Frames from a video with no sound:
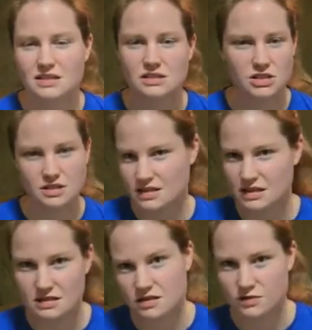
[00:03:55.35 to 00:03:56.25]
He's just a
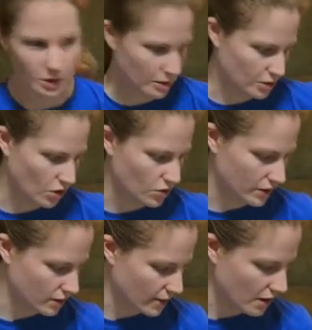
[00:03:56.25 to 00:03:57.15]
sensitive baby all the
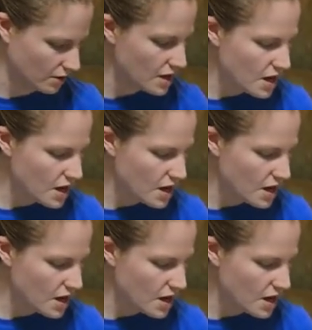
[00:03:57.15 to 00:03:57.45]
way around.